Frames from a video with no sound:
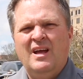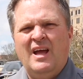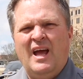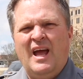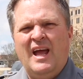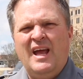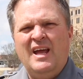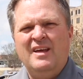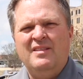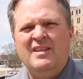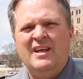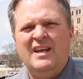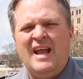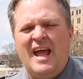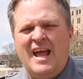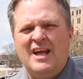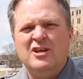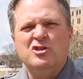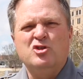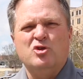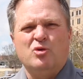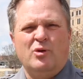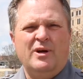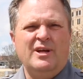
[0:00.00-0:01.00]
and then
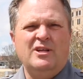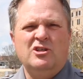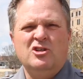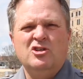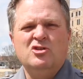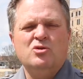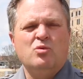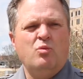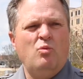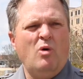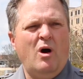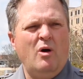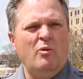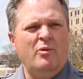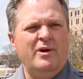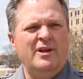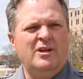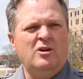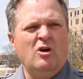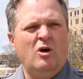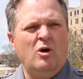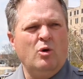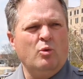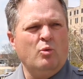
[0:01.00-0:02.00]
answering just what
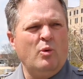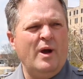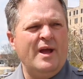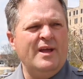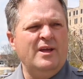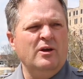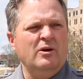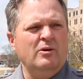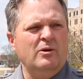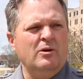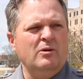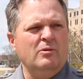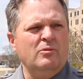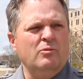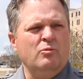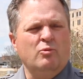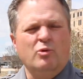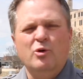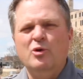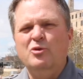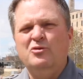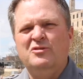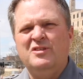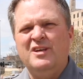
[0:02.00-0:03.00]
we'd call regular
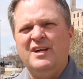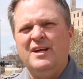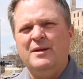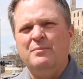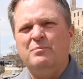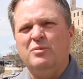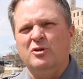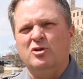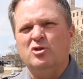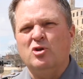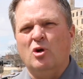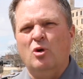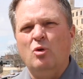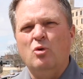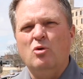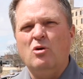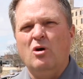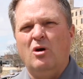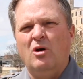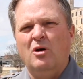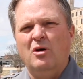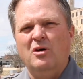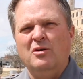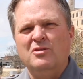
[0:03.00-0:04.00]
routine patrol
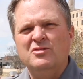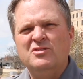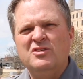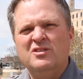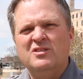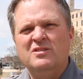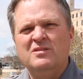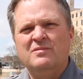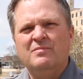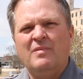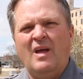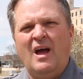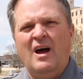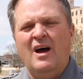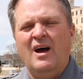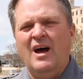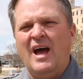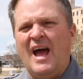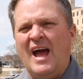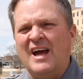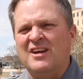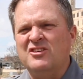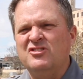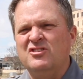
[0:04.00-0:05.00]
calls,
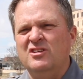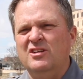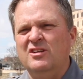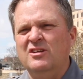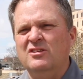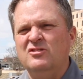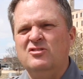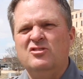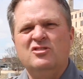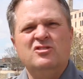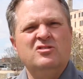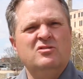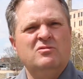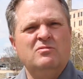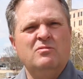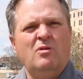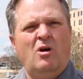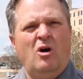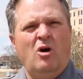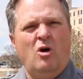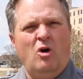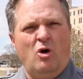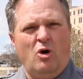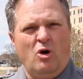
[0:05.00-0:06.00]
accidents,
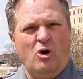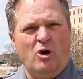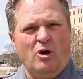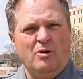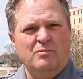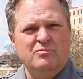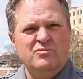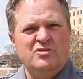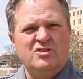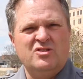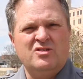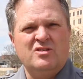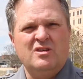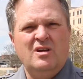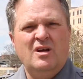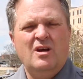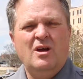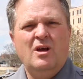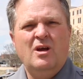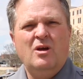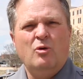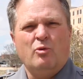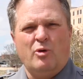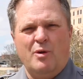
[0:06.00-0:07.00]
alarms,
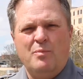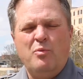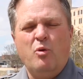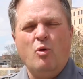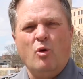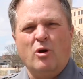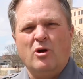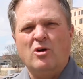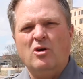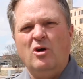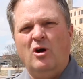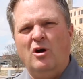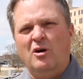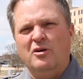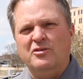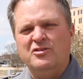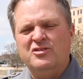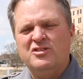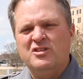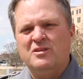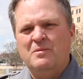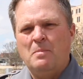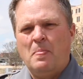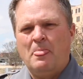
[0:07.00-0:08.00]
report
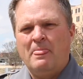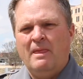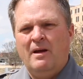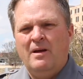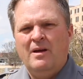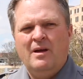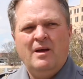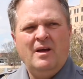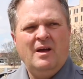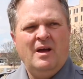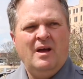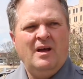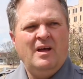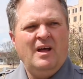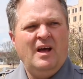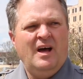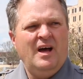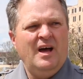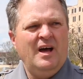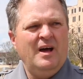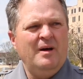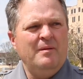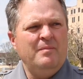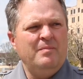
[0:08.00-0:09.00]
calls.
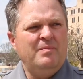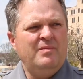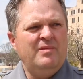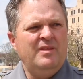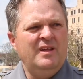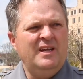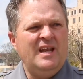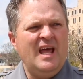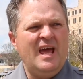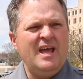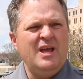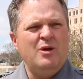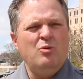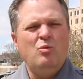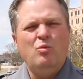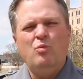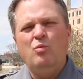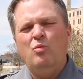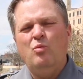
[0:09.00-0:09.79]
The day